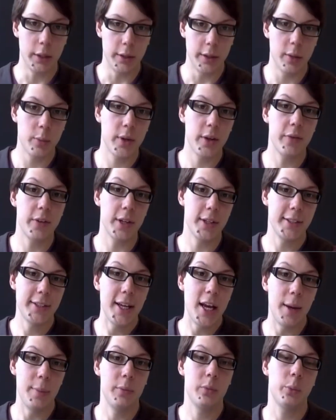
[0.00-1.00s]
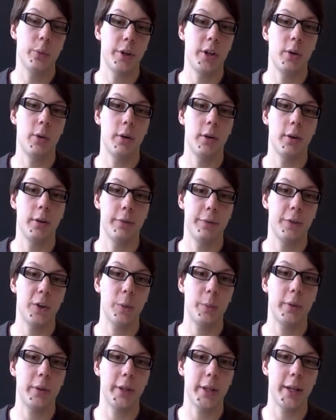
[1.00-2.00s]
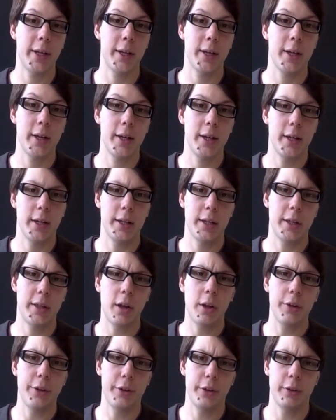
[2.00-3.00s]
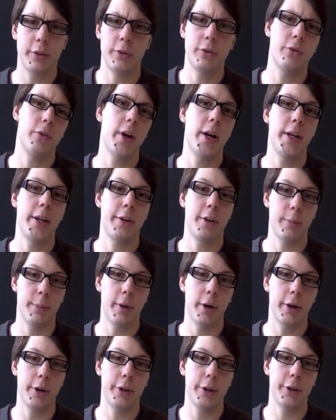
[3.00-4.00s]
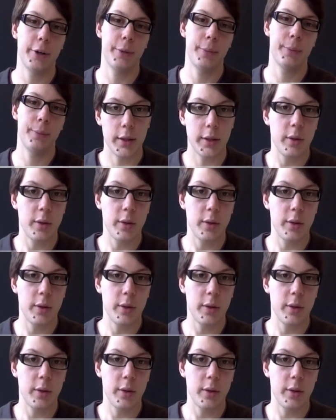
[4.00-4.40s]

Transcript: Then we have contempt, where you are verbally insulting or degrading your partner.